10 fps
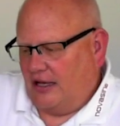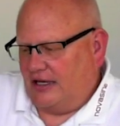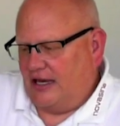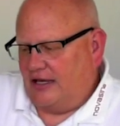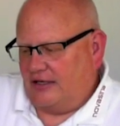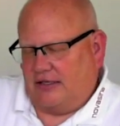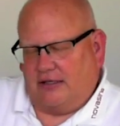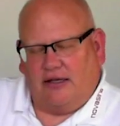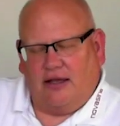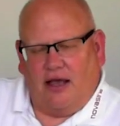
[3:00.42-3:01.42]

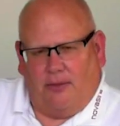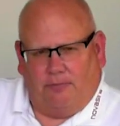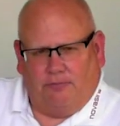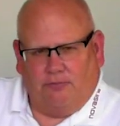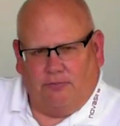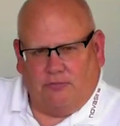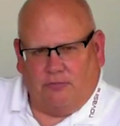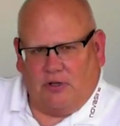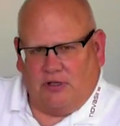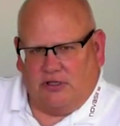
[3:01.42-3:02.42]
get
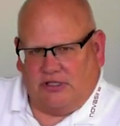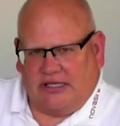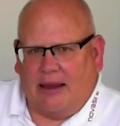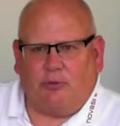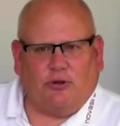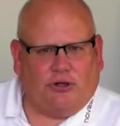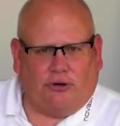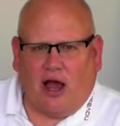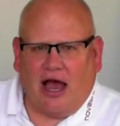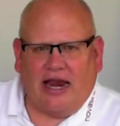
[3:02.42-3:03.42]
the samples that
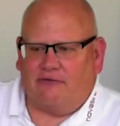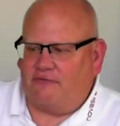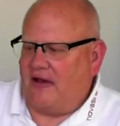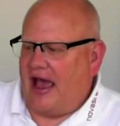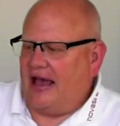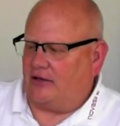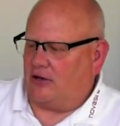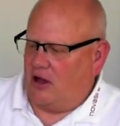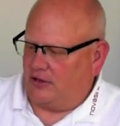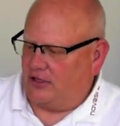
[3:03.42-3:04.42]
are high in fat
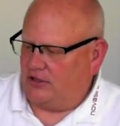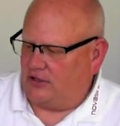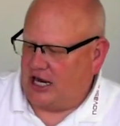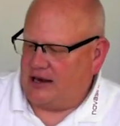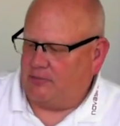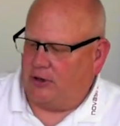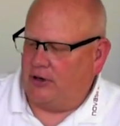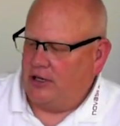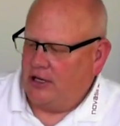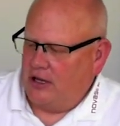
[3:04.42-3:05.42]
on the
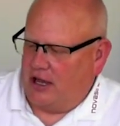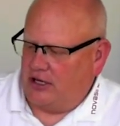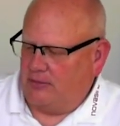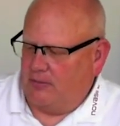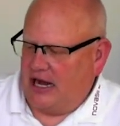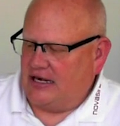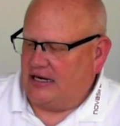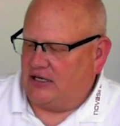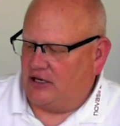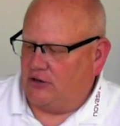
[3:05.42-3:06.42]
chamber, you may
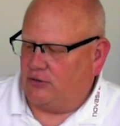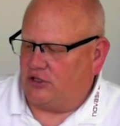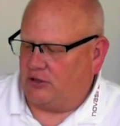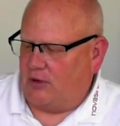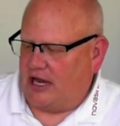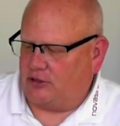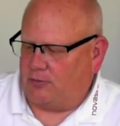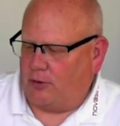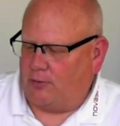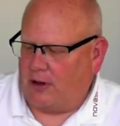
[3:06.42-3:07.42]
need to use some
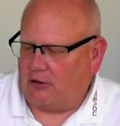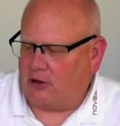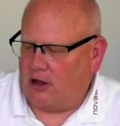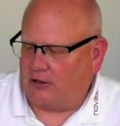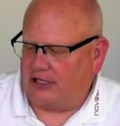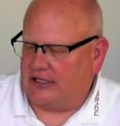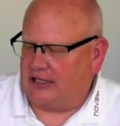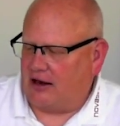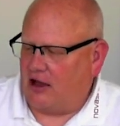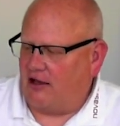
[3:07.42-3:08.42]
isopropyl alcohol to get
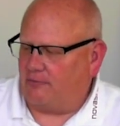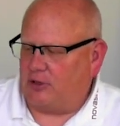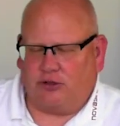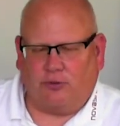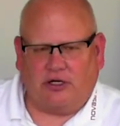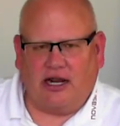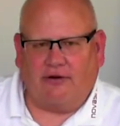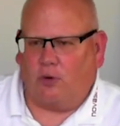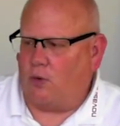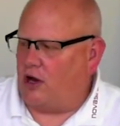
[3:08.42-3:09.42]
that off, but you would
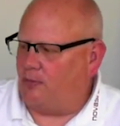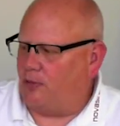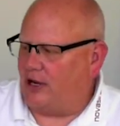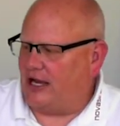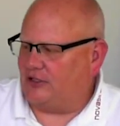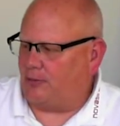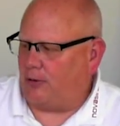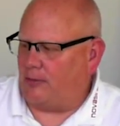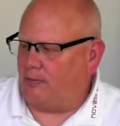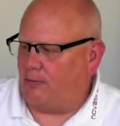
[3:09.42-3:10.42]
never want to put
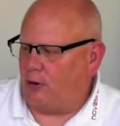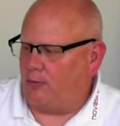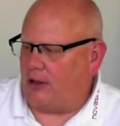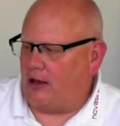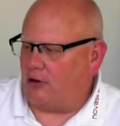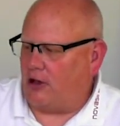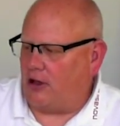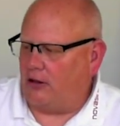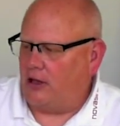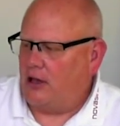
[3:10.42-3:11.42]
isopropyl
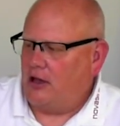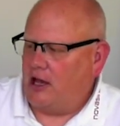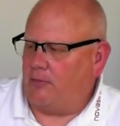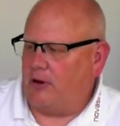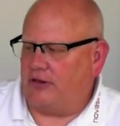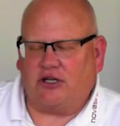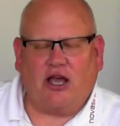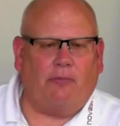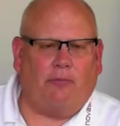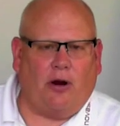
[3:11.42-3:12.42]
alcohol up on the
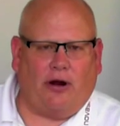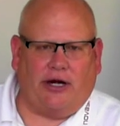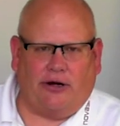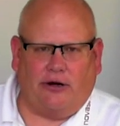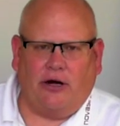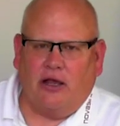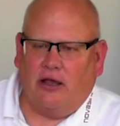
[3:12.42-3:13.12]
top part here